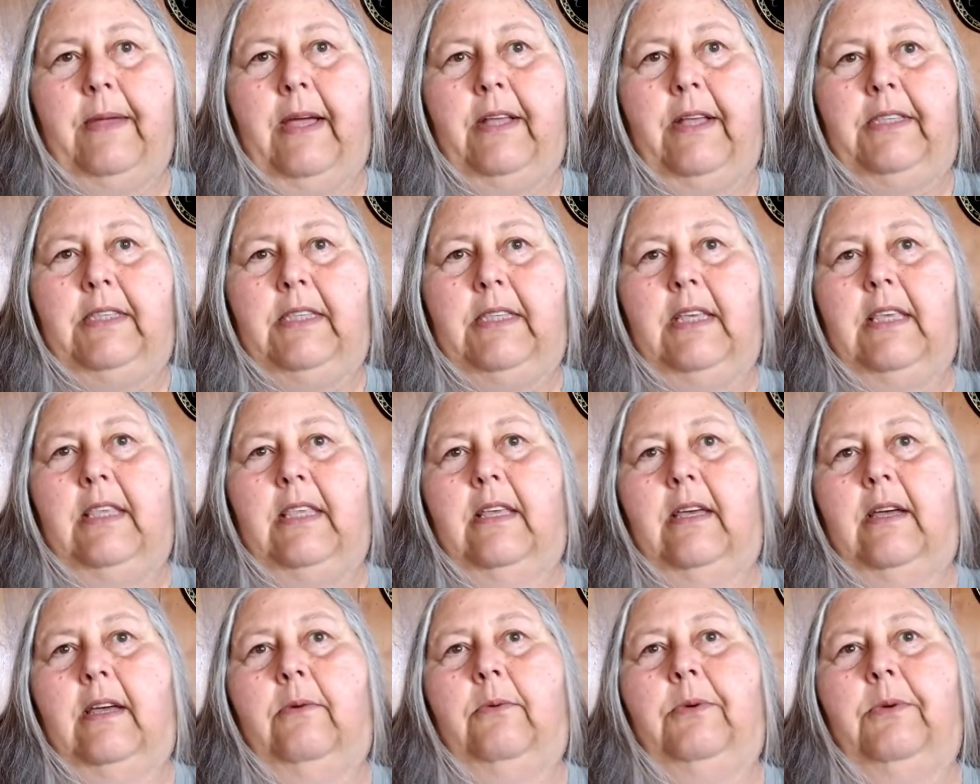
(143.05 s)
I'd see
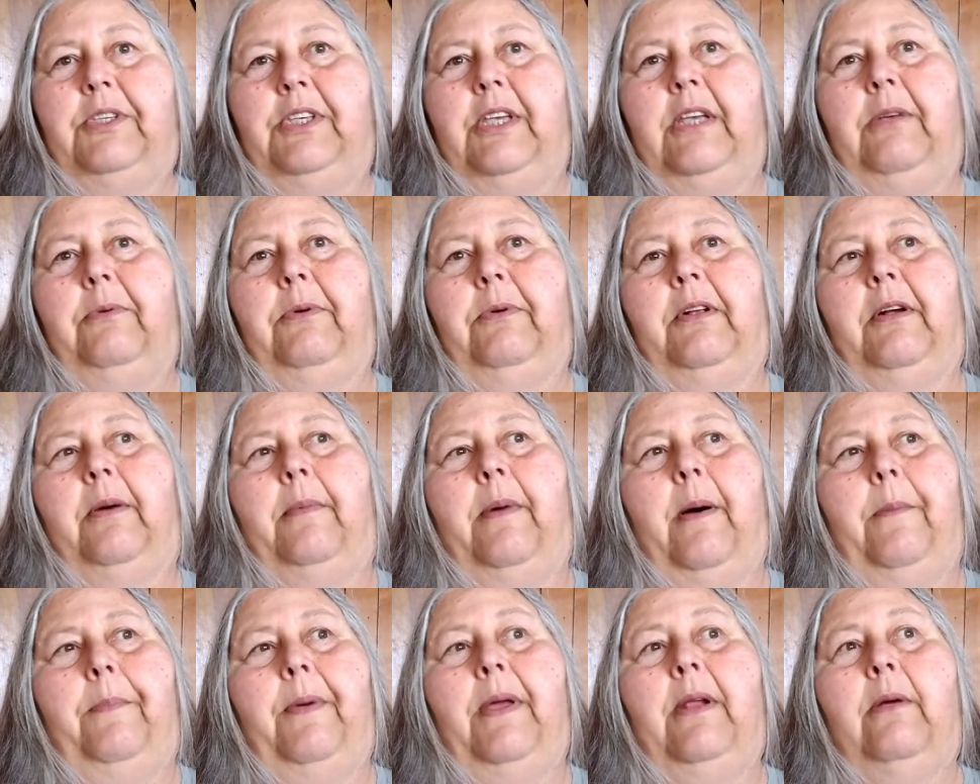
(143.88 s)
the receipt would come
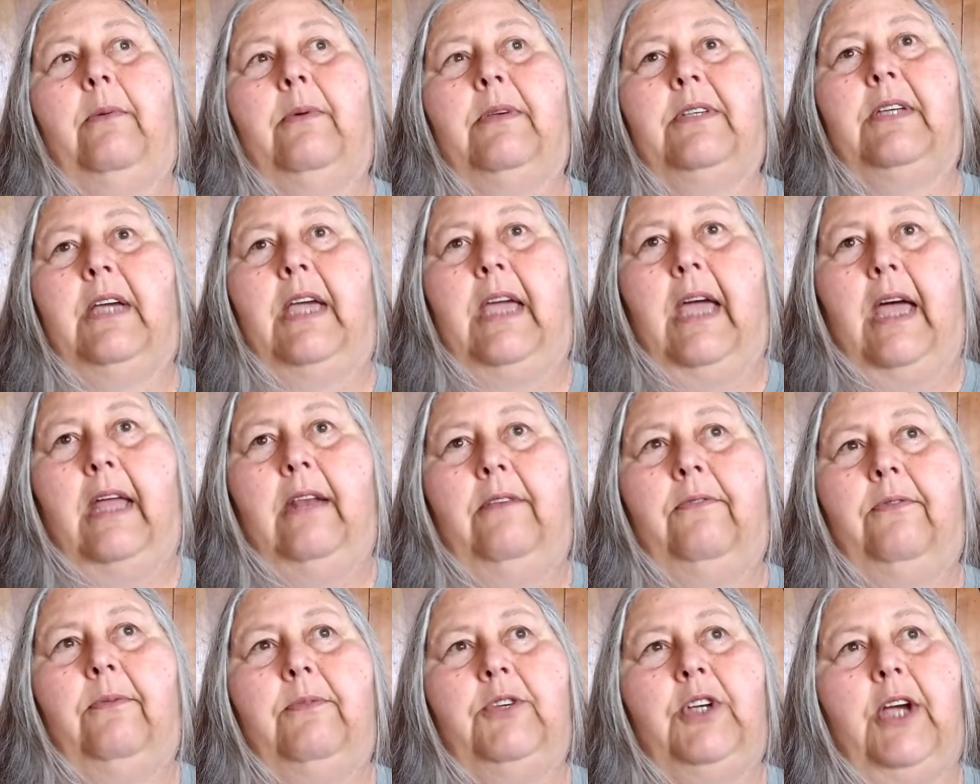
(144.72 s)
up and it was
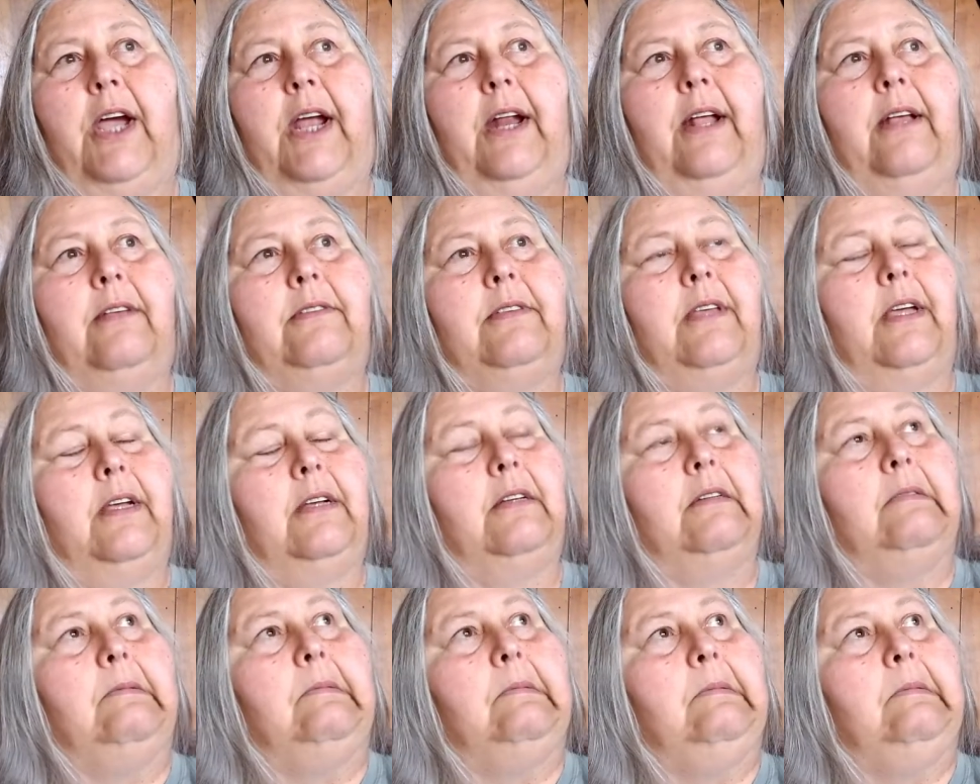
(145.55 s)
again from China. I was like,